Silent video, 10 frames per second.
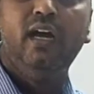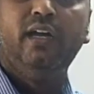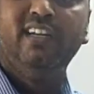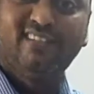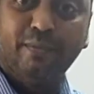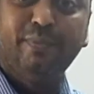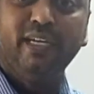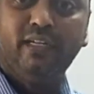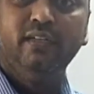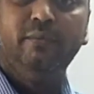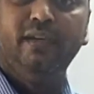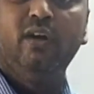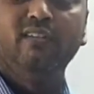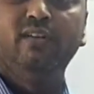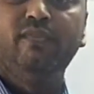disappeared
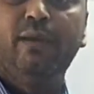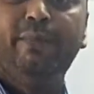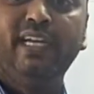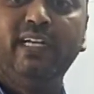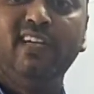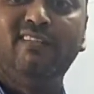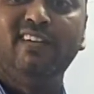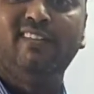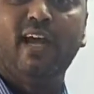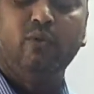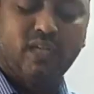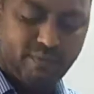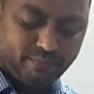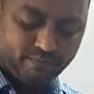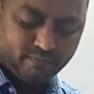because of the big industries have come
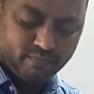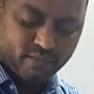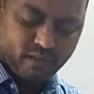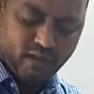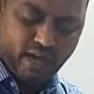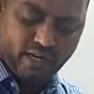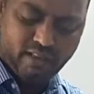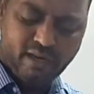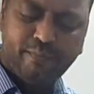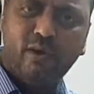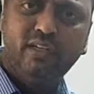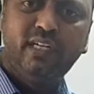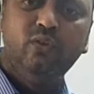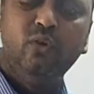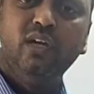up. Another
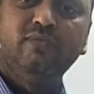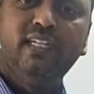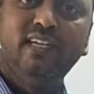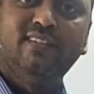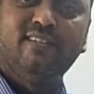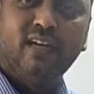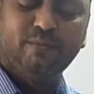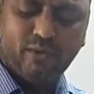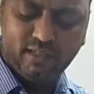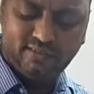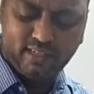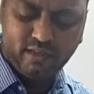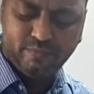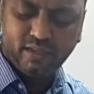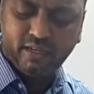important goal of the industrial
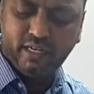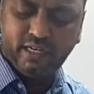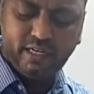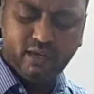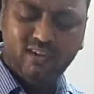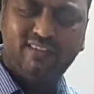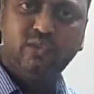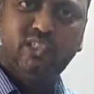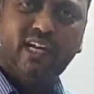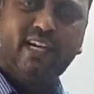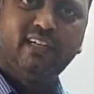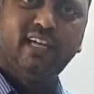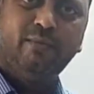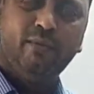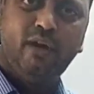policy in India was to generate
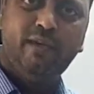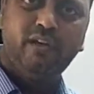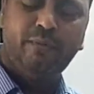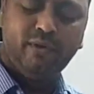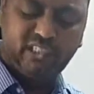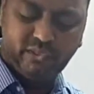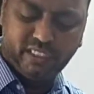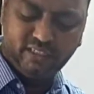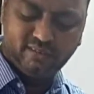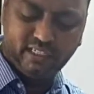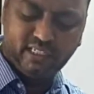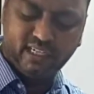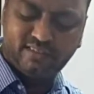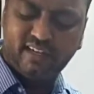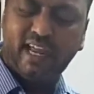the employment opportunities in
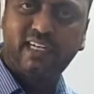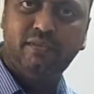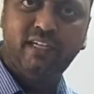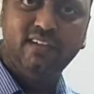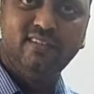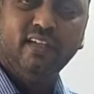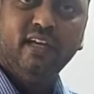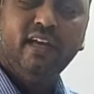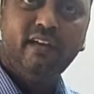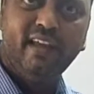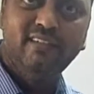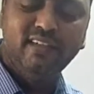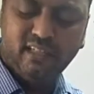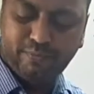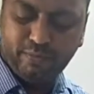industrial activities.
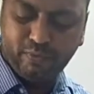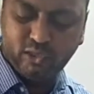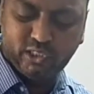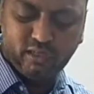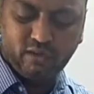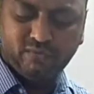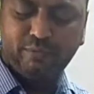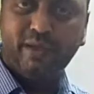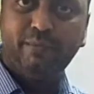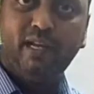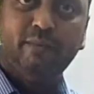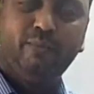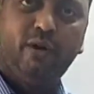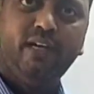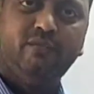Raising the proportion of the people
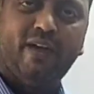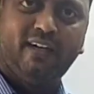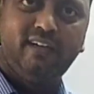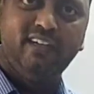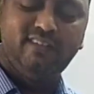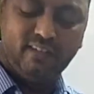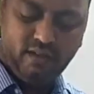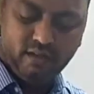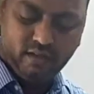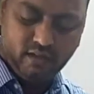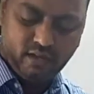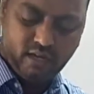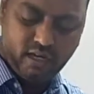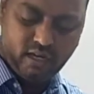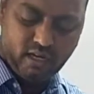employed in factories uh,
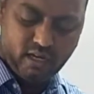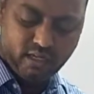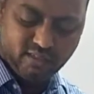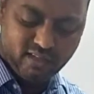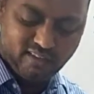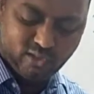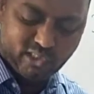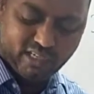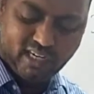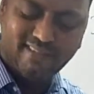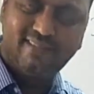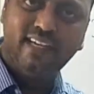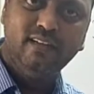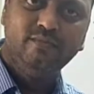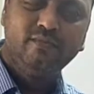uh, is also generally
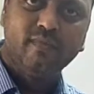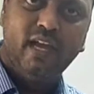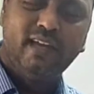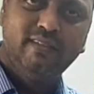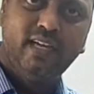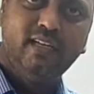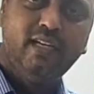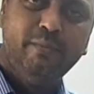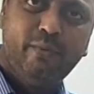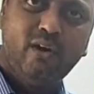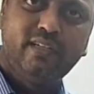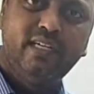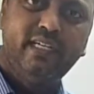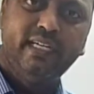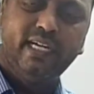seen as an important
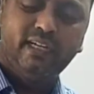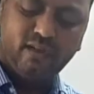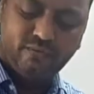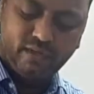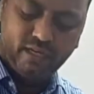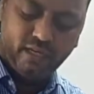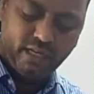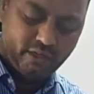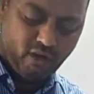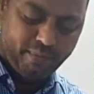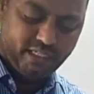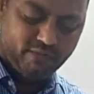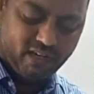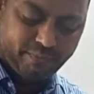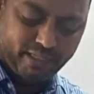indicator of uh, economic
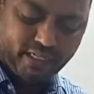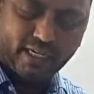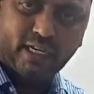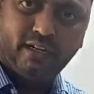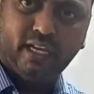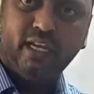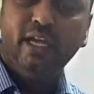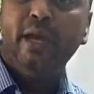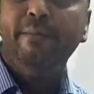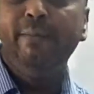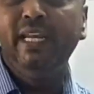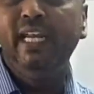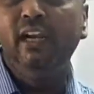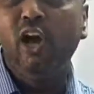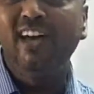development in a country, many
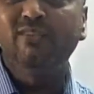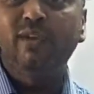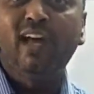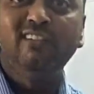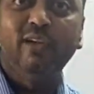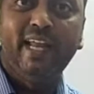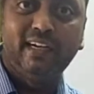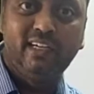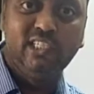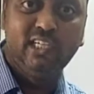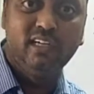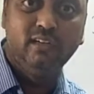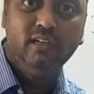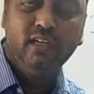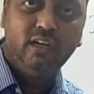laws were also enacted, children.
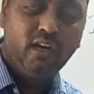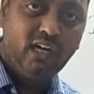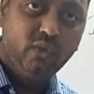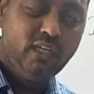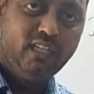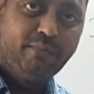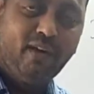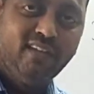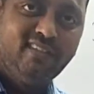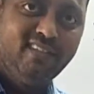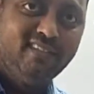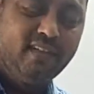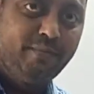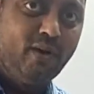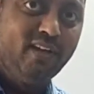Not only the policies,
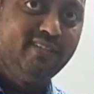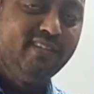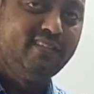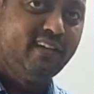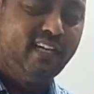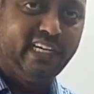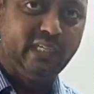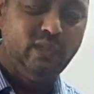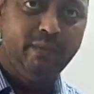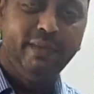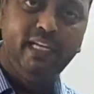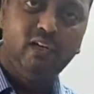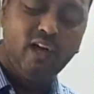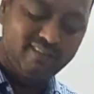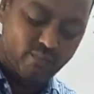the policies relatively many
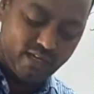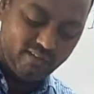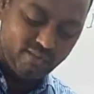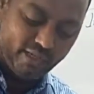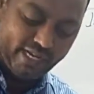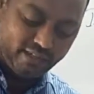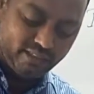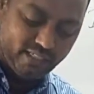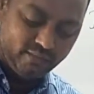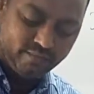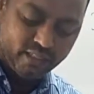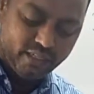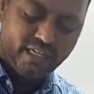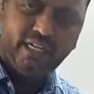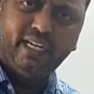laws were also enacted
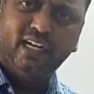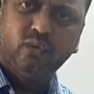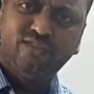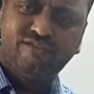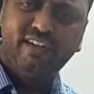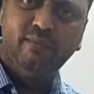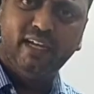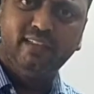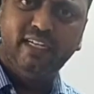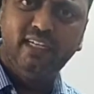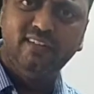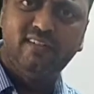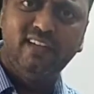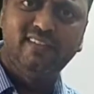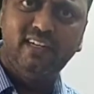in India to streamline the
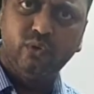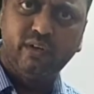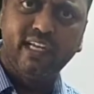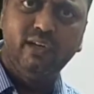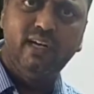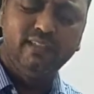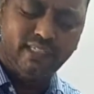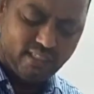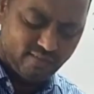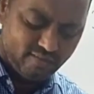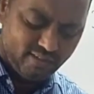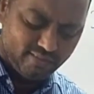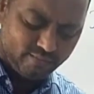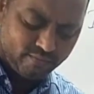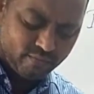industries and to regulate the
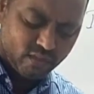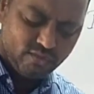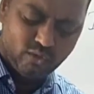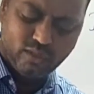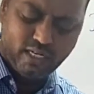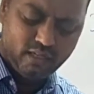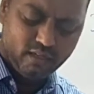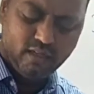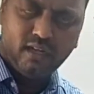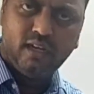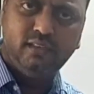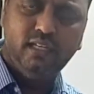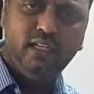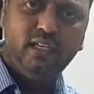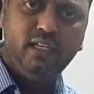industries so that uh,
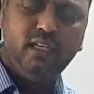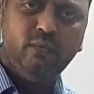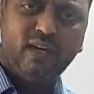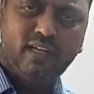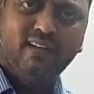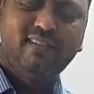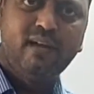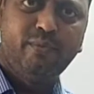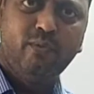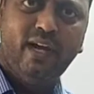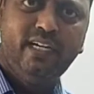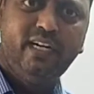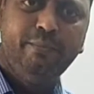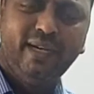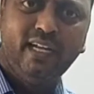the workers are
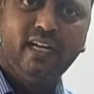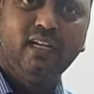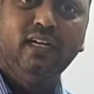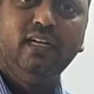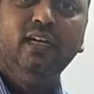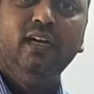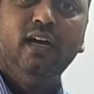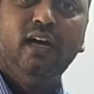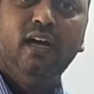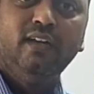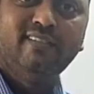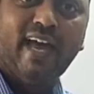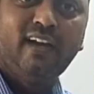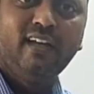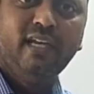provided better uh, uh
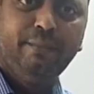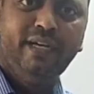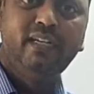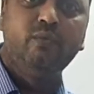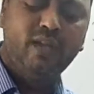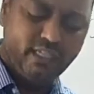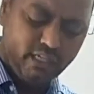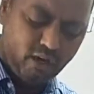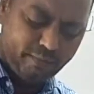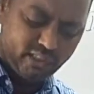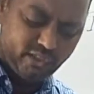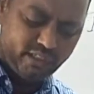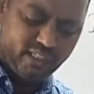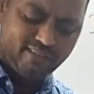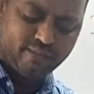salary, better working
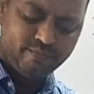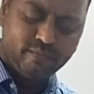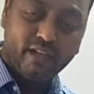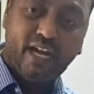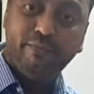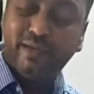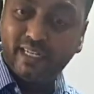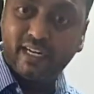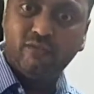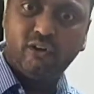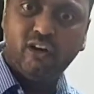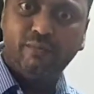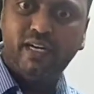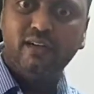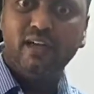opportunities and better environment